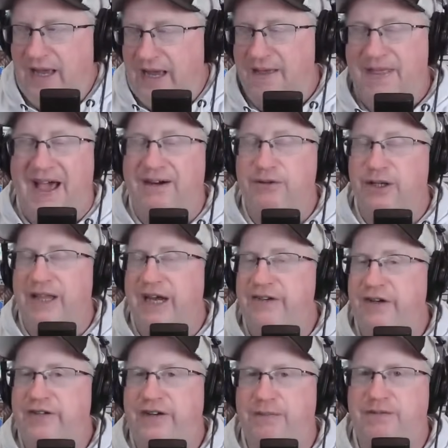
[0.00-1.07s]
And that
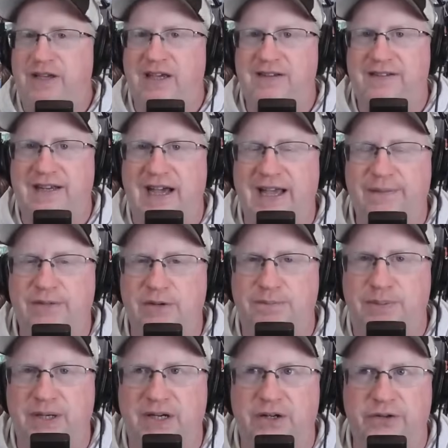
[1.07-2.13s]
relationship takes time to
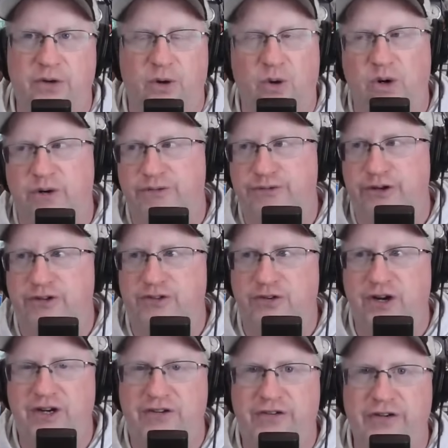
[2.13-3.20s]
build, or
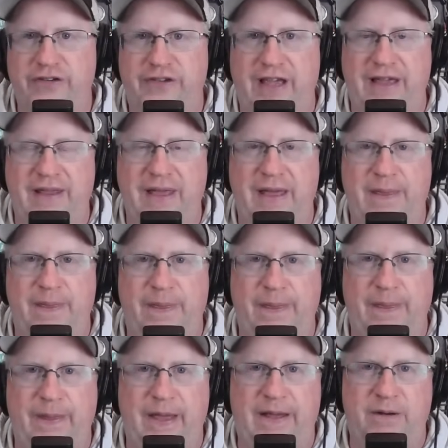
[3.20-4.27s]
frustrations. And
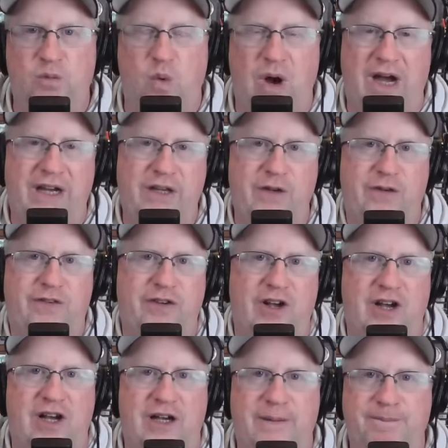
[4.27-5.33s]
why you
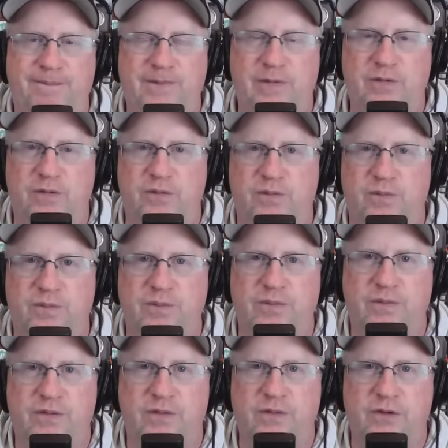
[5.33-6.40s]
saw
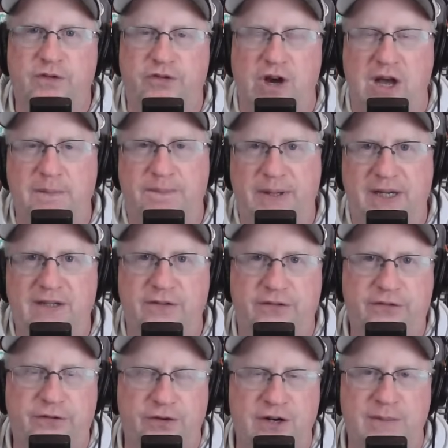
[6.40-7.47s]
Sean Payton
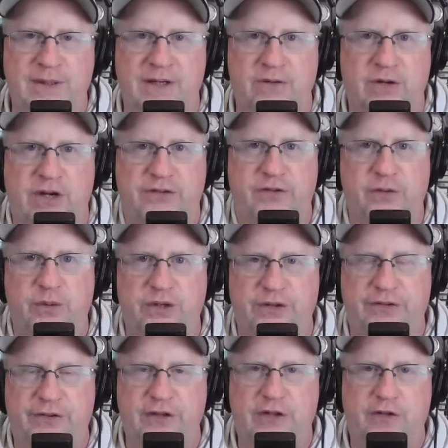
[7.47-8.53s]
screaming at Russell
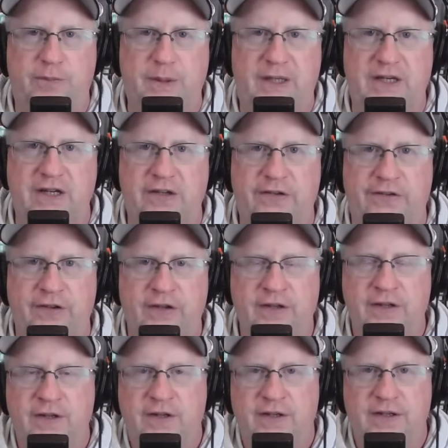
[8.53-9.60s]
Wilson is because
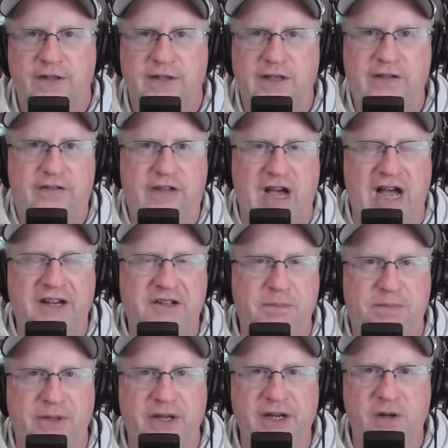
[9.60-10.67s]
he's
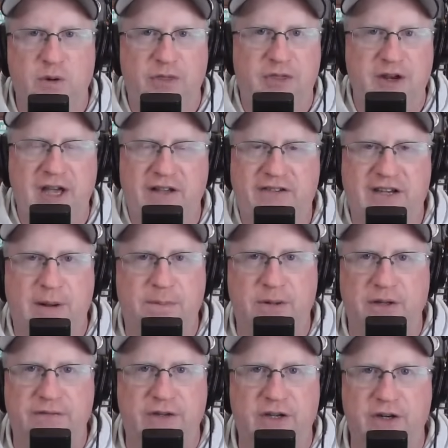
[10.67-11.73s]
contemplating what the next
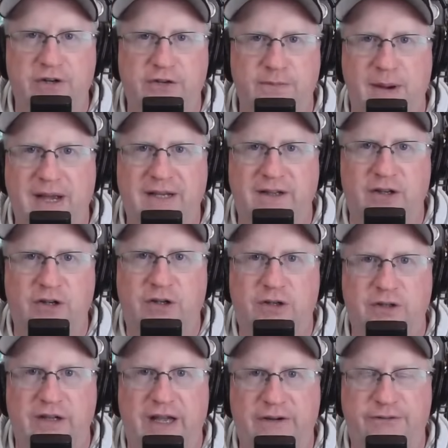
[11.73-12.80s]
couple of years might look
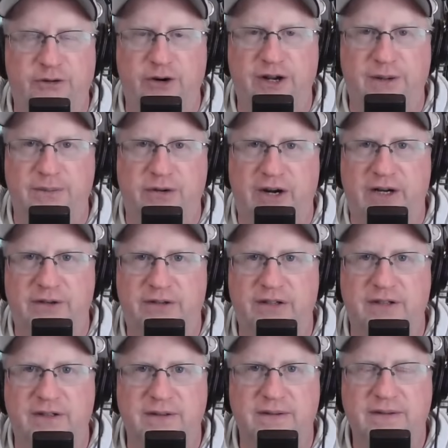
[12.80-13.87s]
like for him around
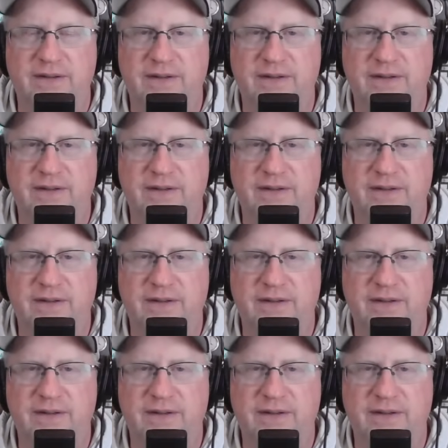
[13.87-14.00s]
here.